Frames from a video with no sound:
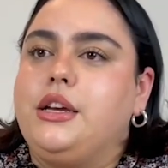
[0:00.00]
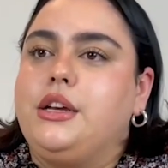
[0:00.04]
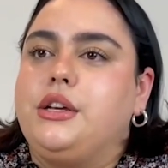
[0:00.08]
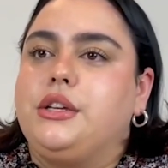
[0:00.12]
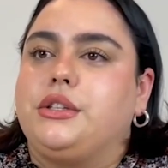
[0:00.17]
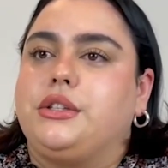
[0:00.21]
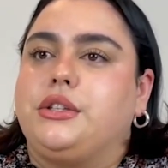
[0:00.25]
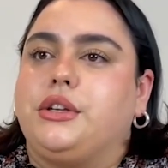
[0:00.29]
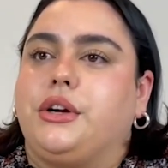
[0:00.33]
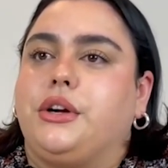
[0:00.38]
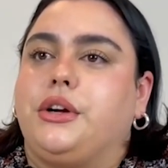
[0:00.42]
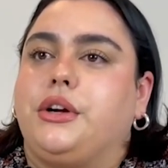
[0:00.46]

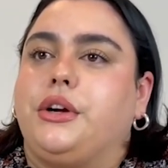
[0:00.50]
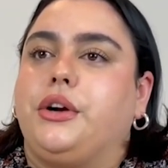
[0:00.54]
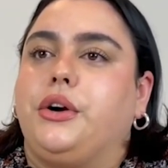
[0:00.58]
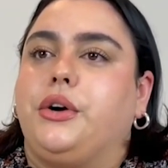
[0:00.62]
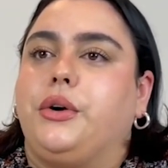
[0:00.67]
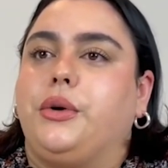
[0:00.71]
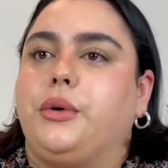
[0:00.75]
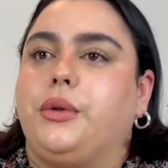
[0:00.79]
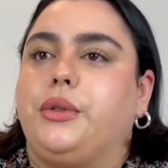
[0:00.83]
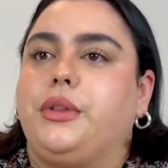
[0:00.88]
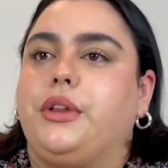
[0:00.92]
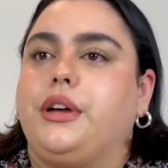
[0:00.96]
So
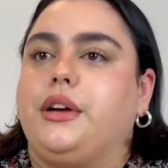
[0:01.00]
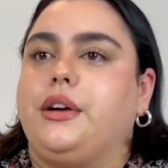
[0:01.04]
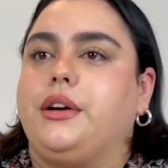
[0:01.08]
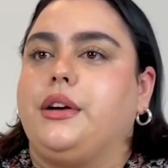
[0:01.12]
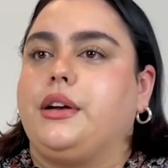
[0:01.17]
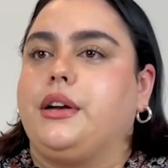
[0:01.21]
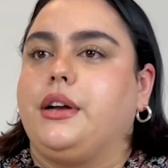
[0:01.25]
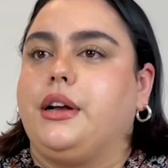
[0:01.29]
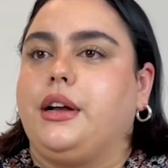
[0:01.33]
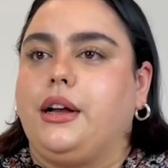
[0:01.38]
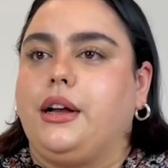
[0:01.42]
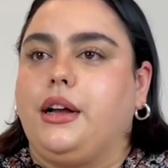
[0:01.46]
all the
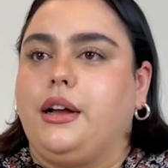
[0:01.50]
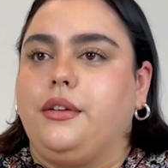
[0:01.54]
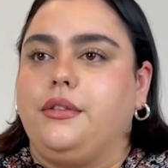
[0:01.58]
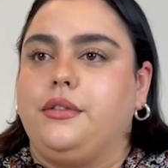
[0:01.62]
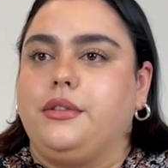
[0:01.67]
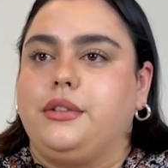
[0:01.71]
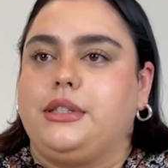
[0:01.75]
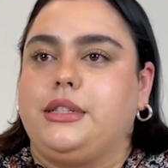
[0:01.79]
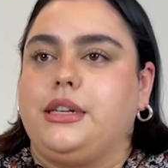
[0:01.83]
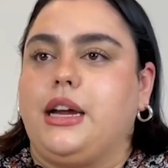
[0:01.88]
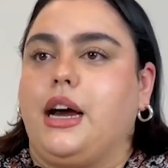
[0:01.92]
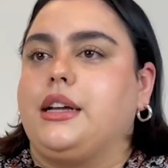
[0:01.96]

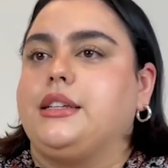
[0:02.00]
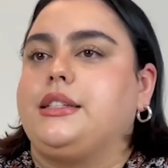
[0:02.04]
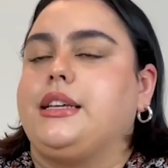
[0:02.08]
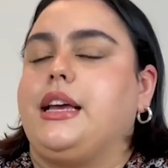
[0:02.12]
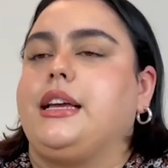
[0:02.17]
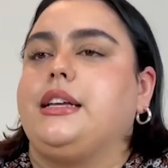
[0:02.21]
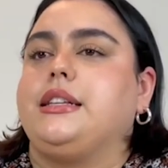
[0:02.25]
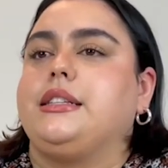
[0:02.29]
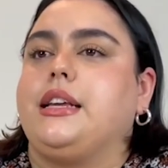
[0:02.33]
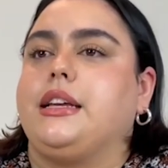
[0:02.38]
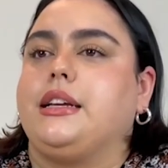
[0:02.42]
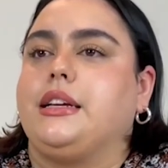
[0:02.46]
start
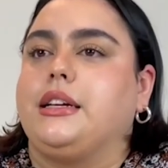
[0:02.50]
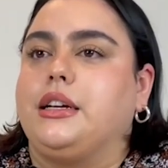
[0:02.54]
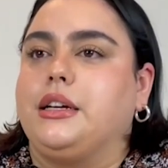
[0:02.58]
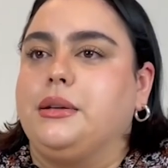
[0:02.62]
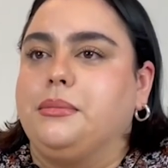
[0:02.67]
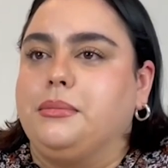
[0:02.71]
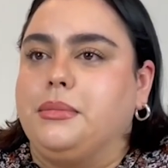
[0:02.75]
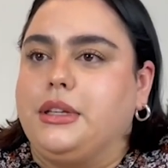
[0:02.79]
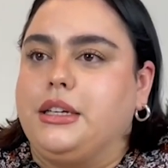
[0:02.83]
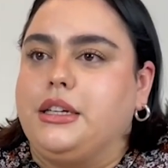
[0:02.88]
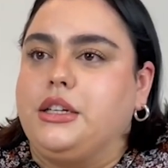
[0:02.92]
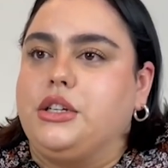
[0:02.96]
dates and
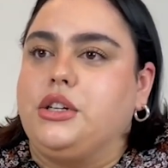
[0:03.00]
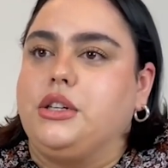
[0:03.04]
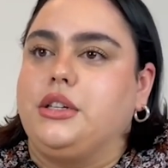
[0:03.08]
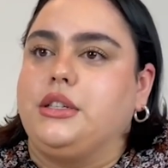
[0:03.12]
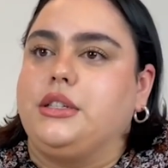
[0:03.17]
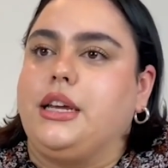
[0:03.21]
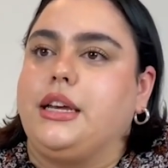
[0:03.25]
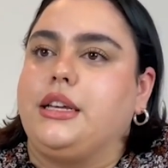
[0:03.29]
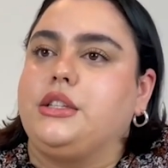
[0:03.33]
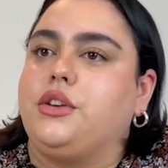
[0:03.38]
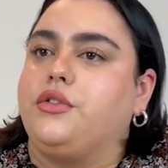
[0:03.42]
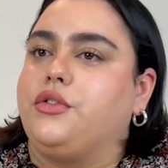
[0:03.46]
completion
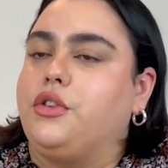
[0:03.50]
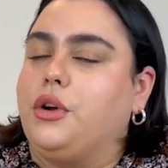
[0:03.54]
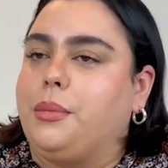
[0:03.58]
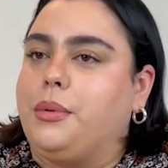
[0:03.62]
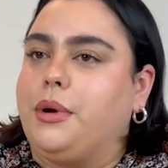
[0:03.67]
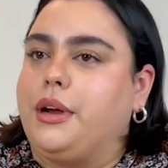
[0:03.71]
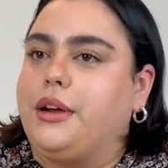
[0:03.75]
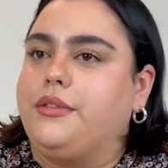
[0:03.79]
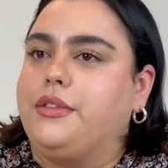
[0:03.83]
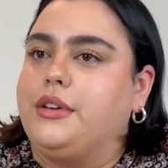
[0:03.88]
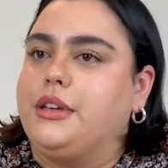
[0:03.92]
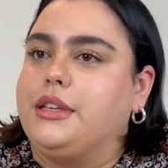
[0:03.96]
dates of your
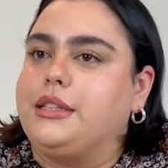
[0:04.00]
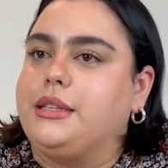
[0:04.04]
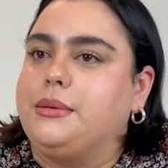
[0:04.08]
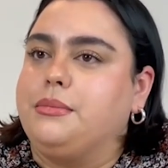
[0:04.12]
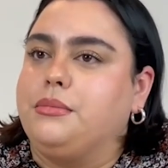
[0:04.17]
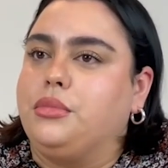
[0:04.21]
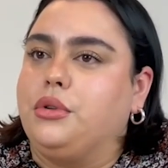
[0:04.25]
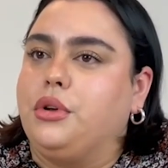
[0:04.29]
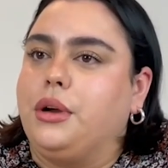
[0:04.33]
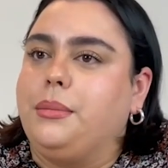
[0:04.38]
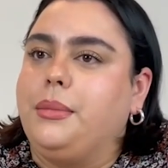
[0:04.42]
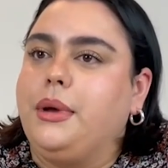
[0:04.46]
previous
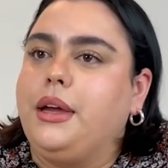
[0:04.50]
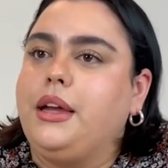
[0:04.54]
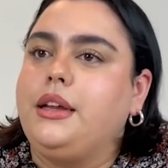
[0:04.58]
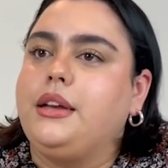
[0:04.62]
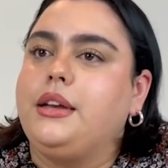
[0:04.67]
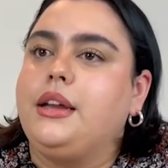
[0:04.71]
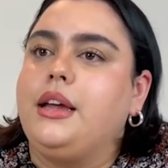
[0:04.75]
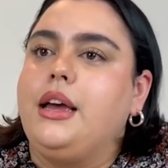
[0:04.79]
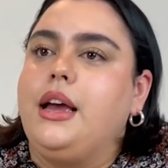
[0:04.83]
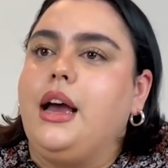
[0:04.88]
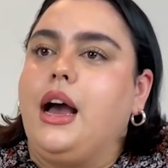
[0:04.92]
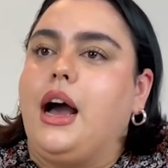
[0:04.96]

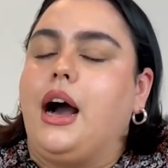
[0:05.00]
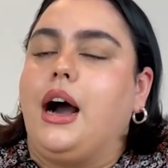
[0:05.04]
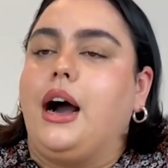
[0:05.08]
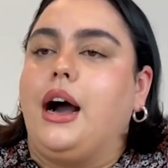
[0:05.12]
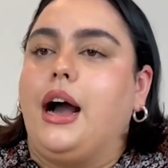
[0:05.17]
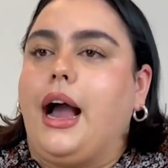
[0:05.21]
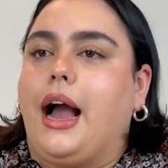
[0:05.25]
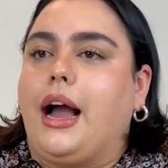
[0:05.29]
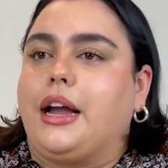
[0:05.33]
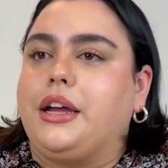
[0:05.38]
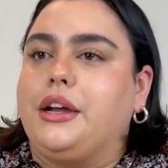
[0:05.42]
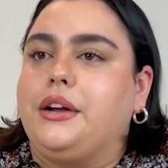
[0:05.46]
employment are
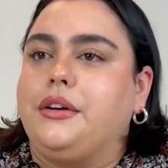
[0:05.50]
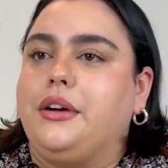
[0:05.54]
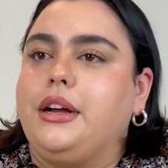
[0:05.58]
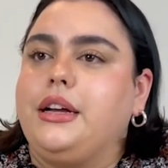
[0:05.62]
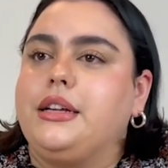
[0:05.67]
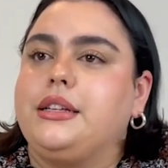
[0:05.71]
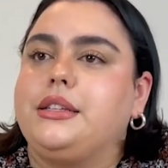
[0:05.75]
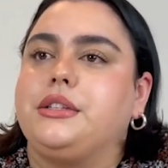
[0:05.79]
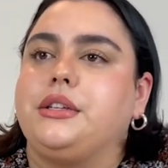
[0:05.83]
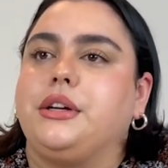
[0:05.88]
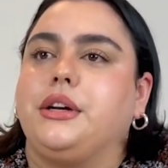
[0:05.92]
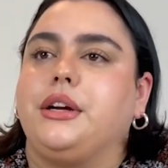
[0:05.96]

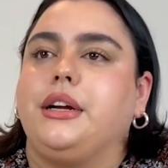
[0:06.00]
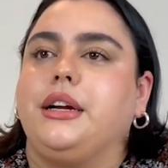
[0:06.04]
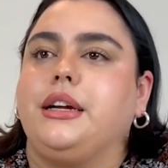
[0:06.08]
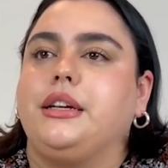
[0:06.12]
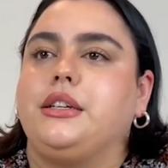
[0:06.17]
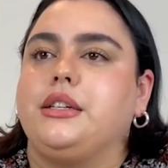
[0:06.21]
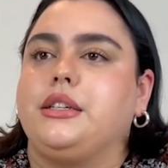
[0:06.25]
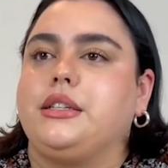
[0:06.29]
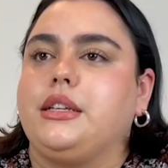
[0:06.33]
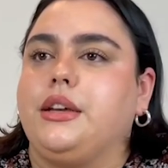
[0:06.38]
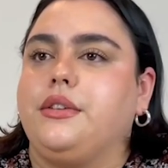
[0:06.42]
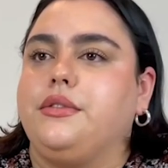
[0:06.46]
accurate, so it
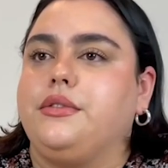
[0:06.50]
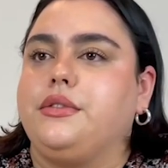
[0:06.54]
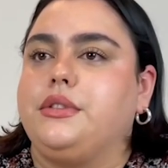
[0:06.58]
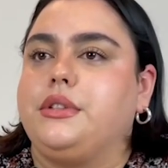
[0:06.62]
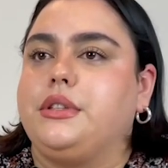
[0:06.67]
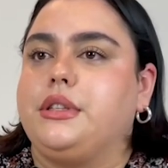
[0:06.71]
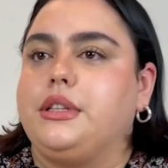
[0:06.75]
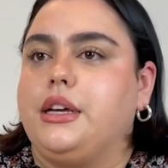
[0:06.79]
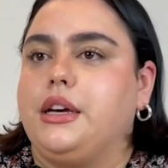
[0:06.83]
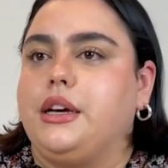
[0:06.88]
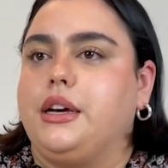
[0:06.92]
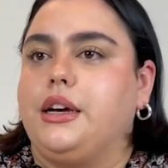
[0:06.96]
just gives
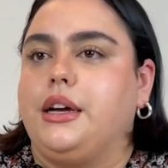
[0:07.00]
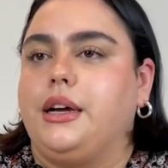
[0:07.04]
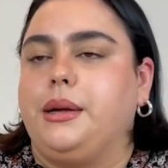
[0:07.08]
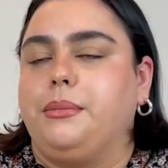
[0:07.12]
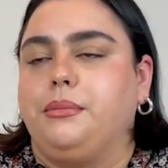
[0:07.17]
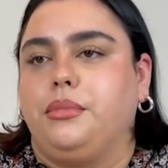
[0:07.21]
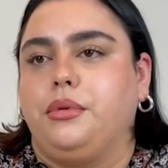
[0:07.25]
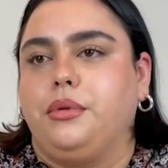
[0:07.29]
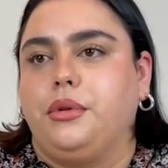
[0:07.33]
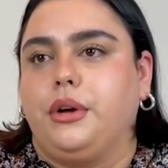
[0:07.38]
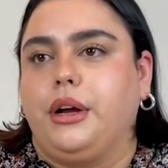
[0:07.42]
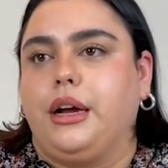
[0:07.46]
the
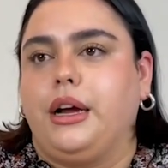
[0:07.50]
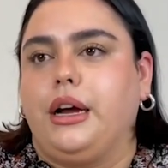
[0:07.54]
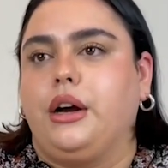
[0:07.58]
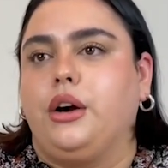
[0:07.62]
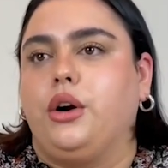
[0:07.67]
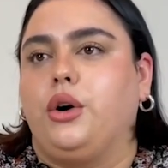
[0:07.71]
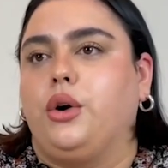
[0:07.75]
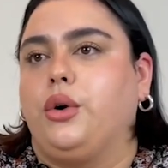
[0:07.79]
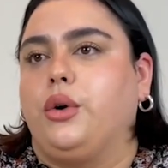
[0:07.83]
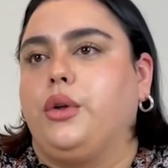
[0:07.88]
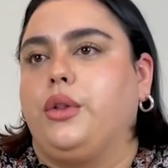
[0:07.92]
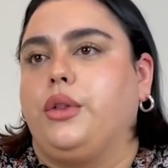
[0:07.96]
employer
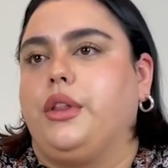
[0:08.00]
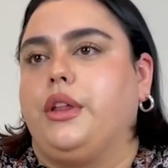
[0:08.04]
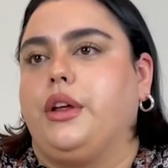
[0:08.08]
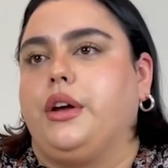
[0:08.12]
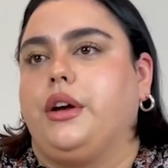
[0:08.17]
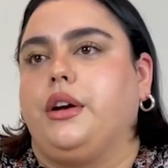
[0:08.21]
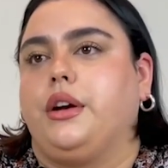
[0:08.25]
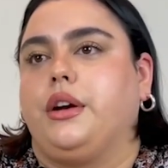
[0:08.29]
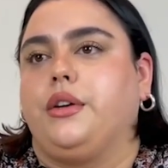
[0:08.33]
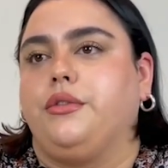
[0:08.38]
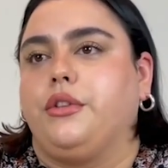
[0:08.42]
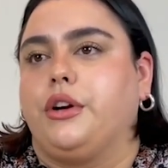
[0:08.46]
or
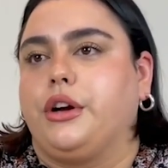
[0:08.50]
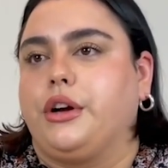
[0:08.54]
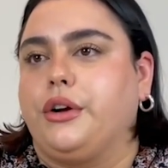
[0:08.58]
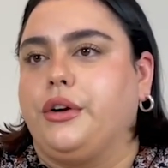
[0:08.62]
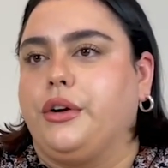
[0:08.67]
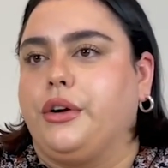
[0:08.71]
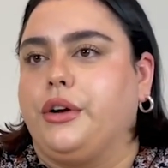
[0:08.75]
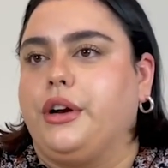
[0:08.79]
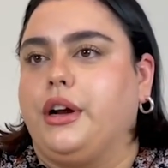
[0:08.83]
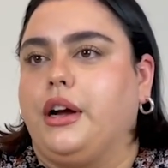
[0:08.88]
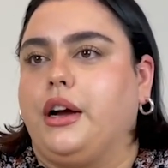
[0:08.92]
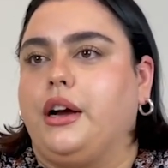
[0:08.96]
the
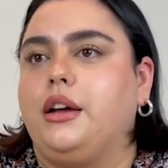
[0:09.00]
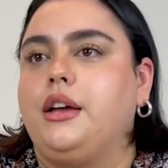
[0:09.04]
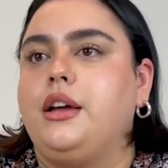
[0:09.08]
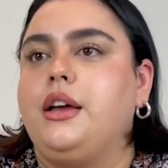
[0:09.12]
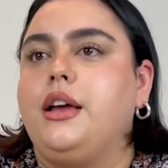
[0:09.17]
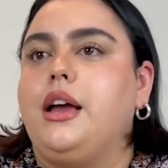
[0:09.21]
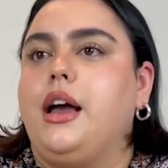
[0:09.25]
recruiter